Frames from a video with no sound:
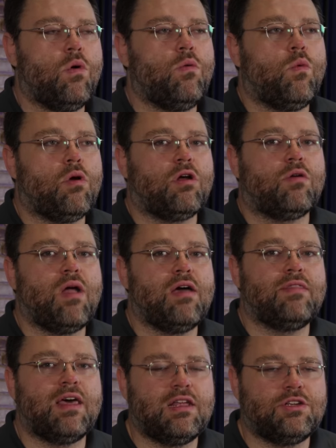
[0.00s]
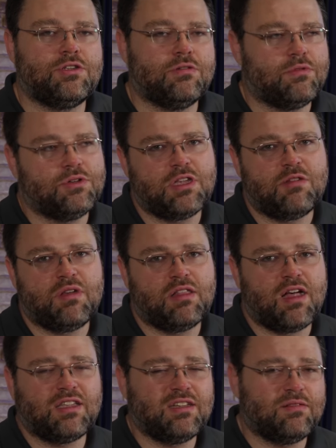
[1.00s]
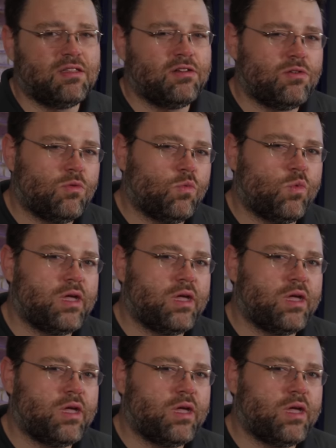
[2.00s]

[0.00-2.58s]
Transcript: work around that issue. There's going to be lots of little